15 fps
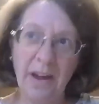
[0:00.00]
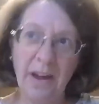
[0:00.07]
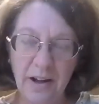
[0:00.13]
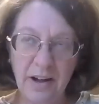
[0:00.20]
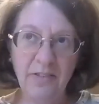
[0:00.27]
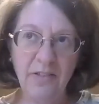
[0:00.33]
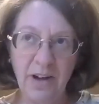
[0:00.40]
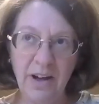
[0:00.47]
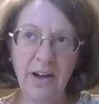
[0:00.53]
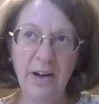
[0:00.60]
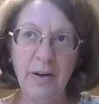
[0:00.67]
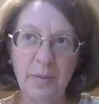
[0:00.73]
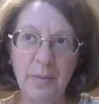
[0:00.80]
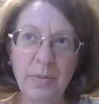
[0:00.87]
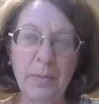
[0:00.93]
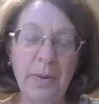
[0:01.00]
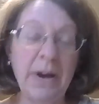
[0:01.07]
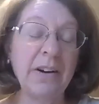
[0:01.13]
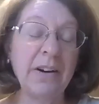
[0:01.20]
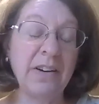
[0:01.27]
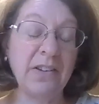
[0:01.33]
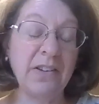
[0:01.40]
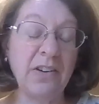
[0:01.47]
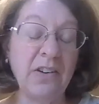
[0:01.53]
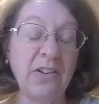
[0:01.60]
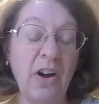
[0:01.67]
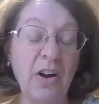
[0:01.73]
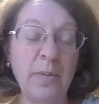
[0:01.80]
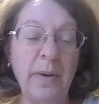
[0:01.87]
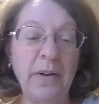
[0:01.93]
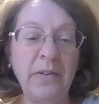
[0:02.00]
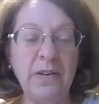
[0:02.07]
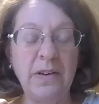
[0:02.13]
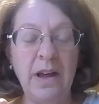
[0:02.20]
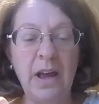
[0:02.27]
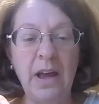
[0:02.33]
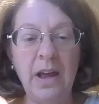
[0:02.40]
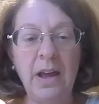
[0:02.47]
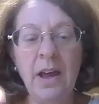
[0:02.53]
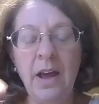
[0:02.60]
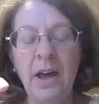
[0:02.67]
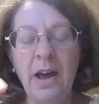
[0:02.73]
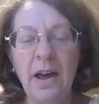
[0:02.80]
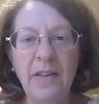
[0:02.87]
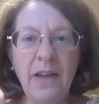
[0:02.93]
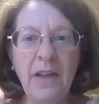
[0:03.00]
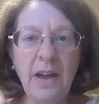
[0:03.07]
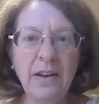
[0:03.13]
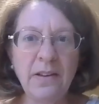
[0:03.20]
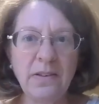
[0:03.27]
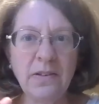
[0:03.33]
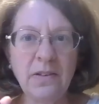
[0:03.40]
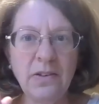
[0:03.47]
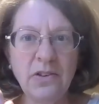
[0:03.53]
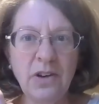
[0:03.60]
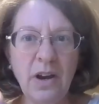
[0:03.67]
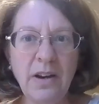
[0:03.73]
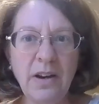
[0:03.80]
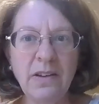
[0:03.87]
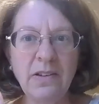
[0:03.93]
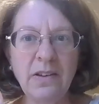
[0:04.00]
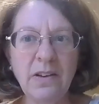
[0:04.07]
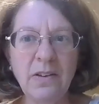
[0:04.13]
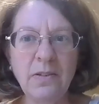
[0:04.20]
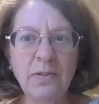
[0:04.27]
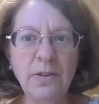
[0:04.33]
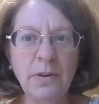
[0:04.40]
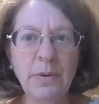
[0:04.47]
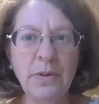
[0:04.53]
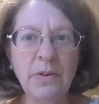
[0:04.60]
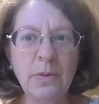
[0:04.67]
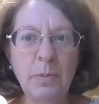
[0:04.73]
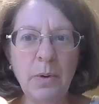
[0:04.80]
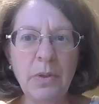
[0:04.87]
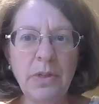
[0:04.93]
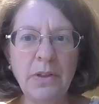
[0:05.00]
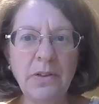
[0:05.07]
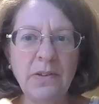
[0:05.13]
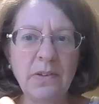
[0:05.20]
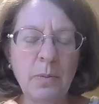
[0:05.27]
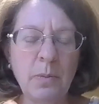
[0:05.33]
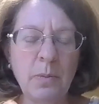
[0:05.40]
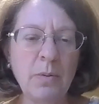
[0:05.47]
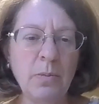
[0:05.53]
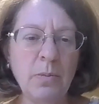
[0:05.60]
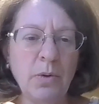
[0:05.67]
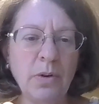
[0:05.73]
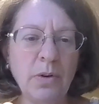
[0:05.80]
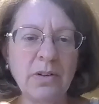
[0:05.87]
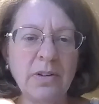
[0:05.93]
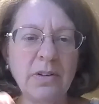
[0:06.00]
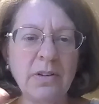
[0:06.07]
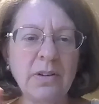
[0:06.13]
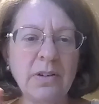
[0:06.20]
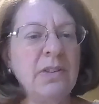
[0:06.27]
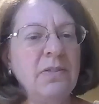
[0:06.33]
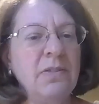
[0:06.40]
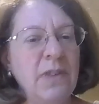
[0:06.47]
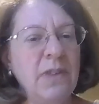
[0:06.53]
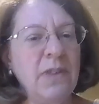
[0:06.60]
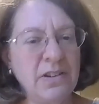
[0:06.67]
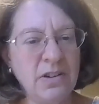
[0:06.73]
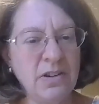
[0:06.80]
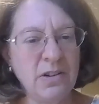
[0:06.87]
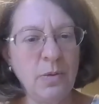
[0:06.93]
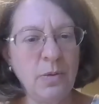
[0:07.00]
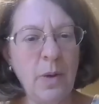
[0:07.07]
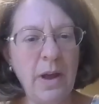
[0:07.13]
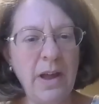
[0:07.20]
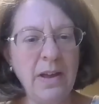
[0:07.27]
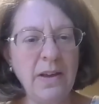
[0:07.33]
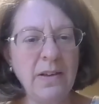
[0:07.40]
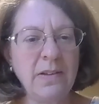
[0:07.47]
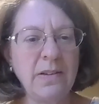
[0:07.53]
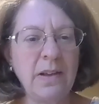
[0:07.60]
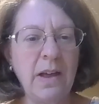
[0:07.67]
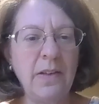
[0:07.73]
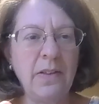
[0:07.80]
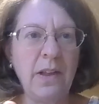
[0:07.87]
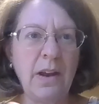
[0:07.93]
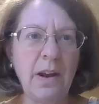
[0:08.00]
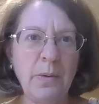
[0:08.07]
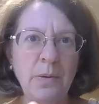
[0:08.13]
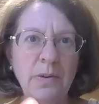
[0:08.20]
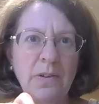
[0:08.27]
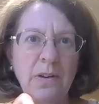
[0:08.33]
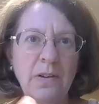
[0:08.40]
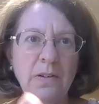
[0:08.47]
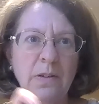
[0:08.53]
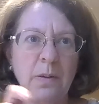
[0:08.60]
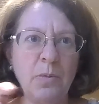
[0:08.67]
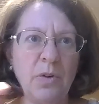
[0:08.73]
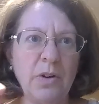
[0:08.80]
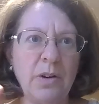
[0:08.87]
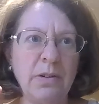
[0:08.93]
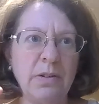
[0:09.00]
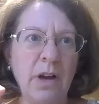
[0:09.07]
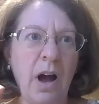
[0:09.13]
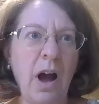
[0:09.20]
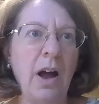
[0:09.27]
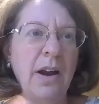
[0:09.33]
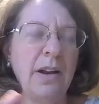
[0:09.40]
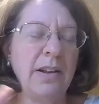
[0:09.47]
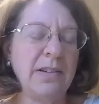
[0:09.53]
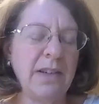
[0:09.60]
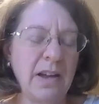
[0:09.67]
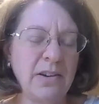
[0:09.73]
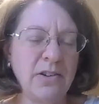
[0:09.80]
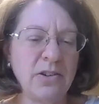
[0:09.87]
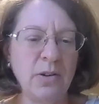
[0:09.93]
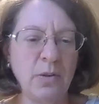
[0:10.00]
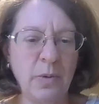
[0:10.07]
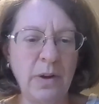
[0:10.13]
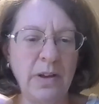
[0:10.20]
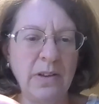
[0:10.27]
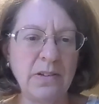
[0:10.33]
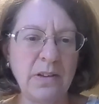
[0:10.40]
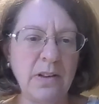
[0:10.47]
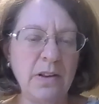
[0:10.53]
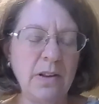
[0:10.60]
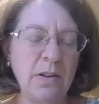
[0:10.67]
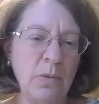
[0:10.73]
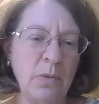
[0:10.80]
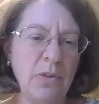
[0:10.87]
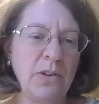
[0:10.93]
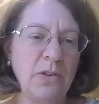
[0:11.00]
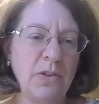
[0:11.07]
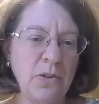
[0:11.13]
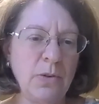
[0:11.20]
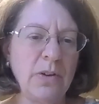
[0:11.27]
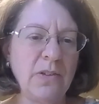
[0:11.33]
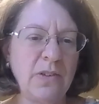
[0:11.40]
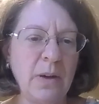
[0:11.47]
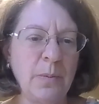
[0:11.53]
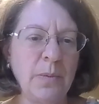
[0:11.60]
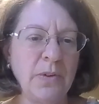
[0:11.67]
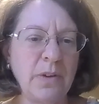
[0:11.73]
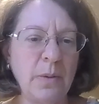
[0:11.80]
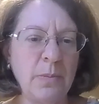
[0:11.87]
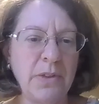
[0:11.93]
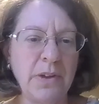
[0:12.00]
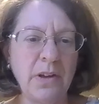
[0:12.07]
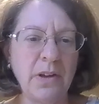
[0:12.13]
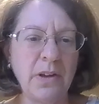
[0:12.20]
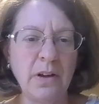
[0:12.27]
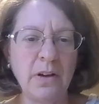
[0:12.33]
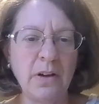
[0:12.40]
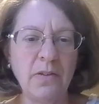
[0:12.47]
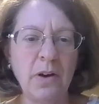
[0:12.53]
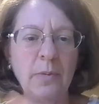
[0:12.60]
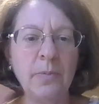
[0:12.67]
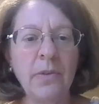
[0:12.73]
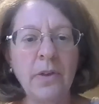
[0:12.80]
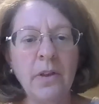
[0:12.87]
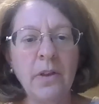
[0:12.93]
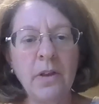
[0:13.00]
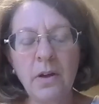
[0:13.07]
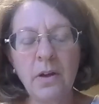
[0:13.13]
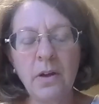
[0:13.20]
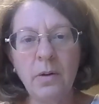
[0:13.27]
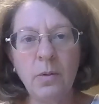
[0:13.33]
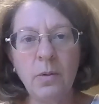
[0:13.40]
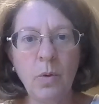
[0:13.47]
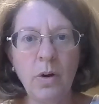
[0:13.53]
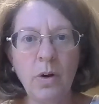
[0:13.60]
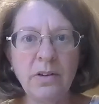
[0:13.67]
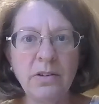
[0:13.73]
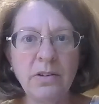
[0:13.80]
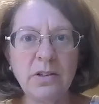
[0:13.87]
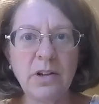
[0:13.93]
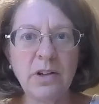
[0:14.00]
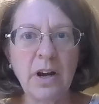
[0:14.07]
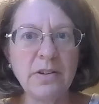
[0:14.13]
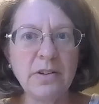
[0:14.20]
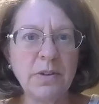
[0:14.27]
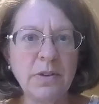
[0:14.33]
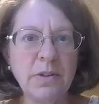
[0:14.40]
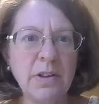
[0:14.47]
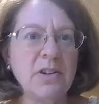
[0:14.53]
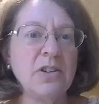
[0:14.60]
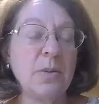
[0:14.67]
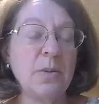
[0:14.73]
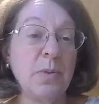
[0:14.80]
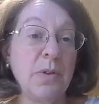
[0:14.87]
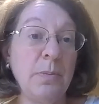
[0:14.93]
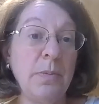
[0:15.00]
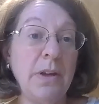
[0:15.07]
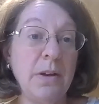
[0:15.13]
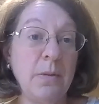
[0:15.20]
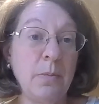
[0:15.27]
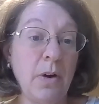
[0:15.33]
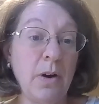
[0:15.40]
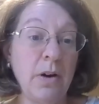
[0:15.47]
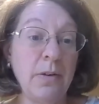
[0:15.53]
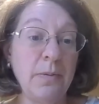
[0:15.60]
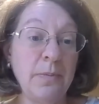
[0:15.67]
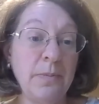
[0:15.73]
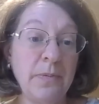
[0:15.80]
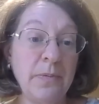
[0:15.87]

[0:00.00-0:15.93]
kind of preparedness to talk about today, and that is Chinese influence both in somewhat more conventional ways and then I would say somewhat unintentional ways. And the two examples I'm thinking of are, one, China's relationship with Myanmar,